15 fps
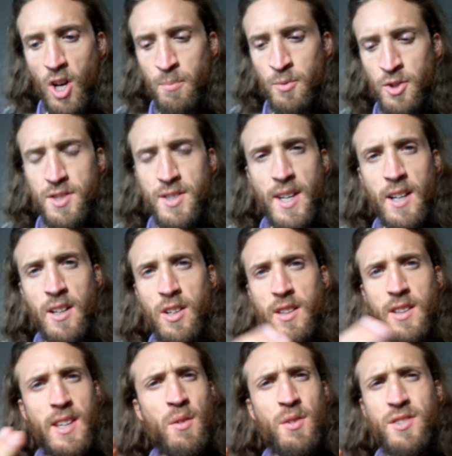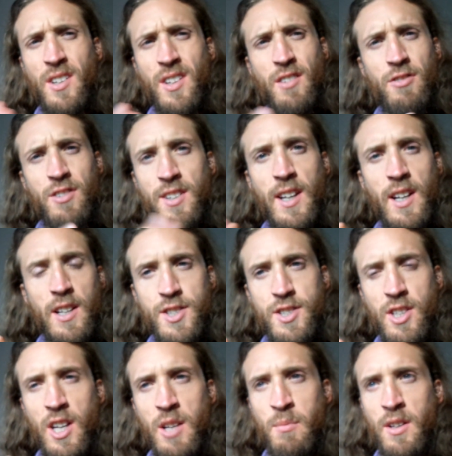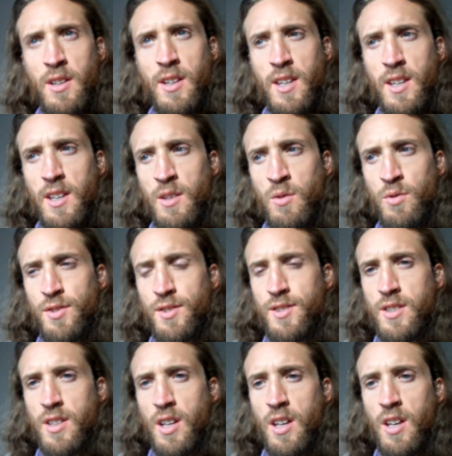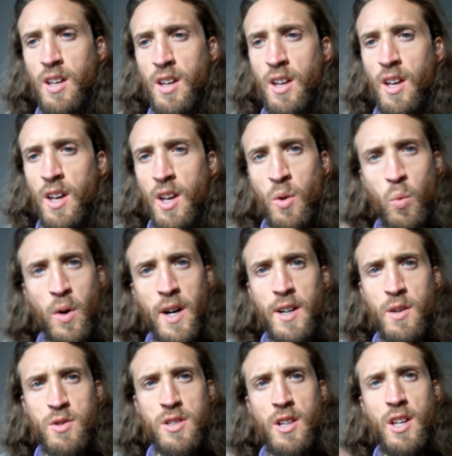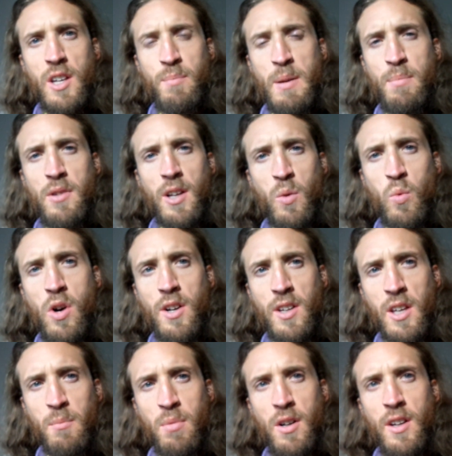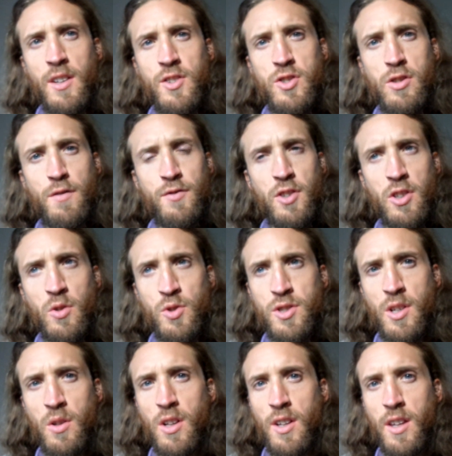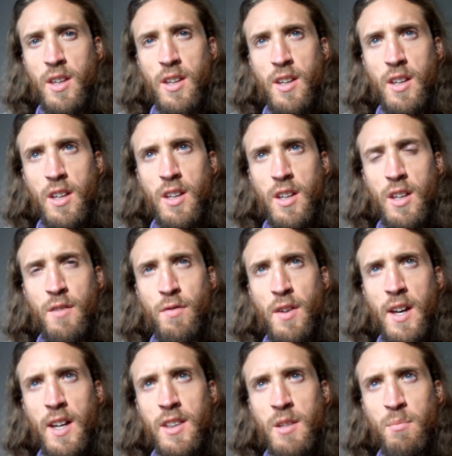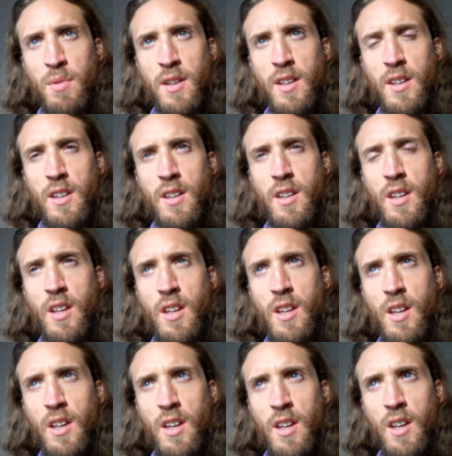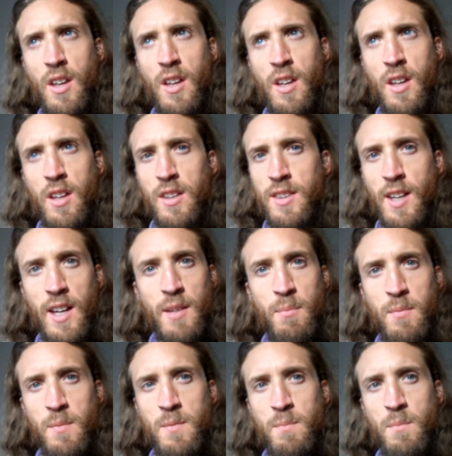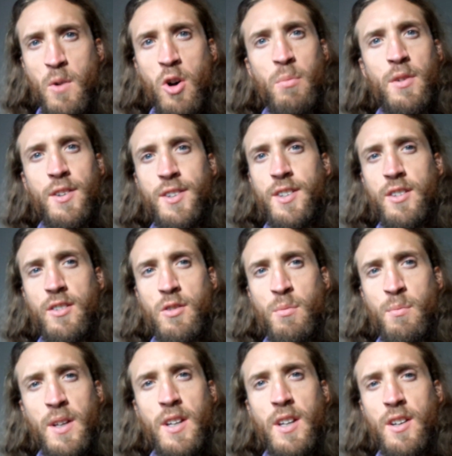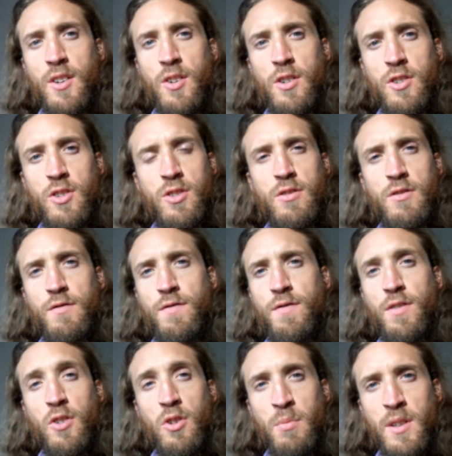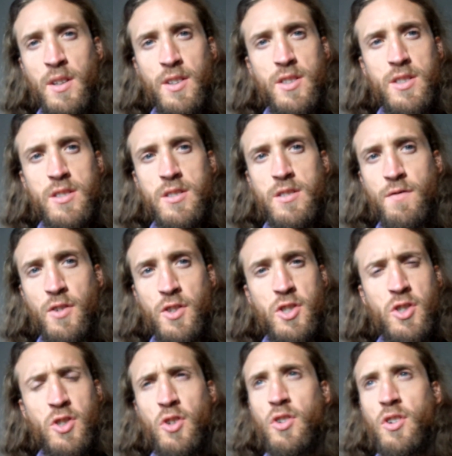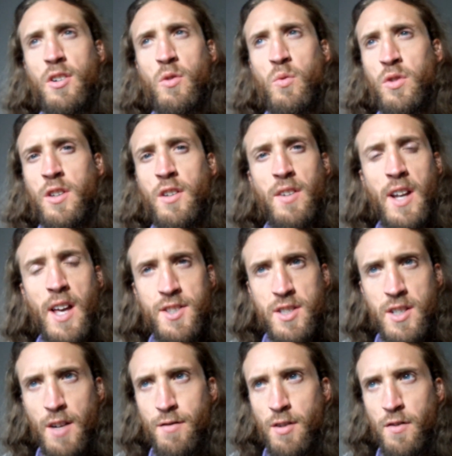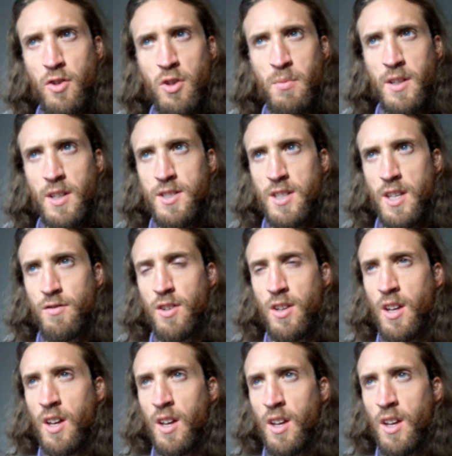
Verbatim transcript: I'm just saying, like, that was, like, ridiculous timing. Like, it was... where there was a lot of people, like, walking by and stuff, too. So, like, if it hadn't been that moment, or minute, or few minutes, for sure, I wouldn't have lasted there for a few minutes, even.